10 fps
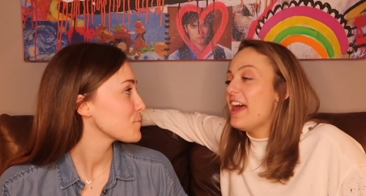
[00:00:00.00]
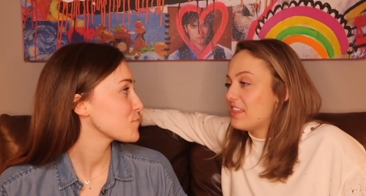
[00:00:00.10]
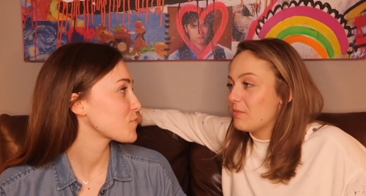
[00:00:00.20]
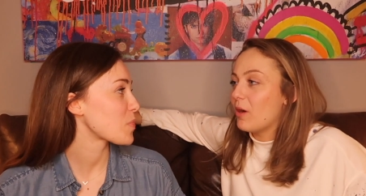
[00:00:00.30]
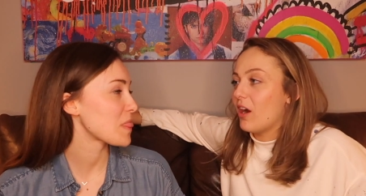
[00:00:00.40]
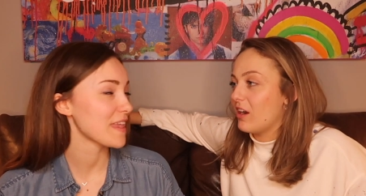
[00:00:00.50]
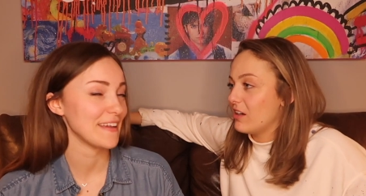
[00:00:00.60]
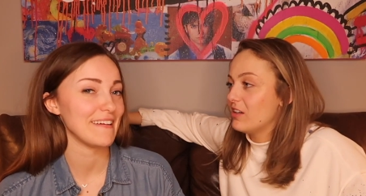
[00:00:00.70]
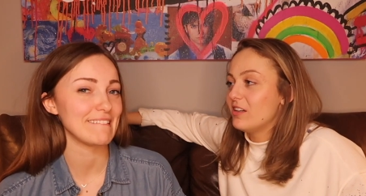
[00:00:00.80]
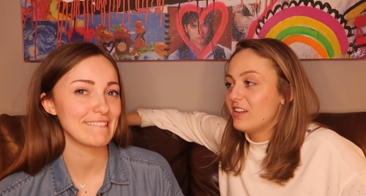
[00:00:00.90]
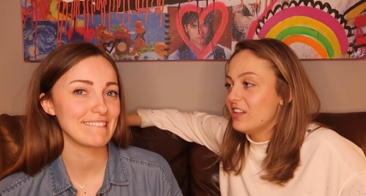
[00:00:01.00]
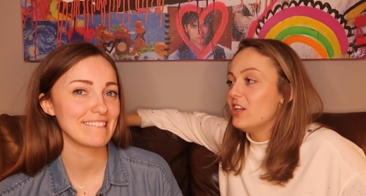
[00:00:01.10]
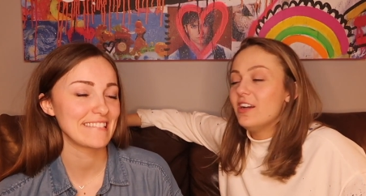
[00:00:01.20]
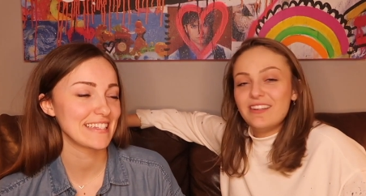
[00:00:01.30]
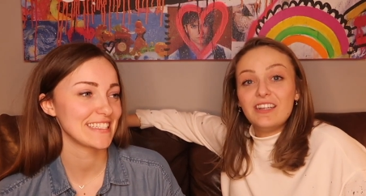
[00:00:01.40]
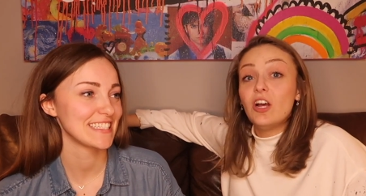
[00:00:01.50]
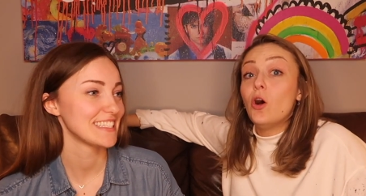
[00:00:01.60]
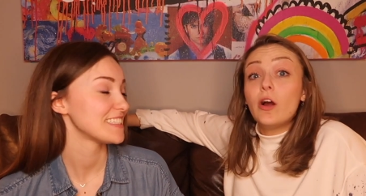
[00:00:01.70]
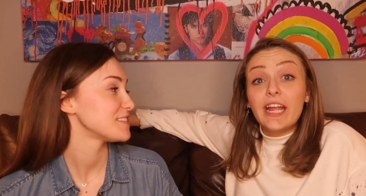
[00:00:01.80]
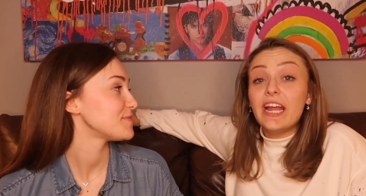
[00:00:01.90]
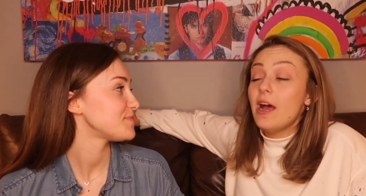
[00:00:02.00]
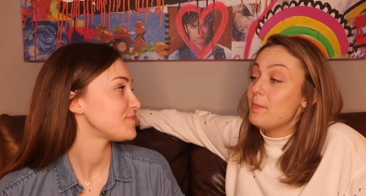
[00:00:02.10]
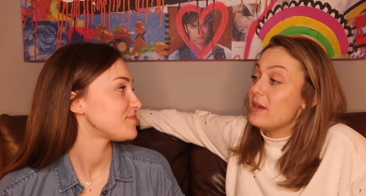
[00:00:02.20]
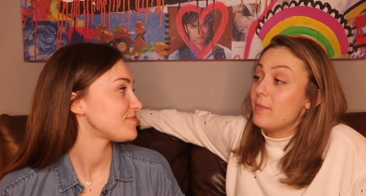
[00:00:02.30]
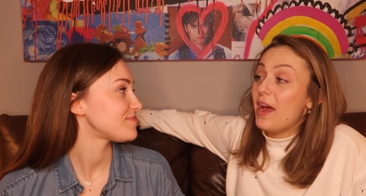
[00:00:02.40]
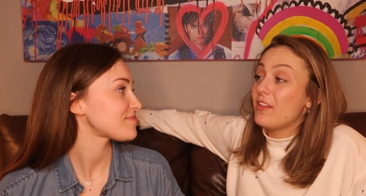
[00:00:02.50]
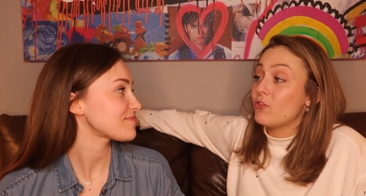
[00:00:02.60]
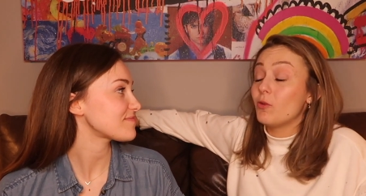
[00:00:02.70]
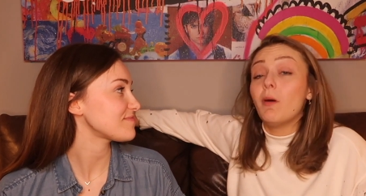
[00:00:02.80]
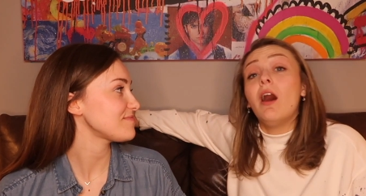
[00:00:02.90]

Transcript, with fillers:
Speaker 1: At the bar. Hooking up in a bathroom.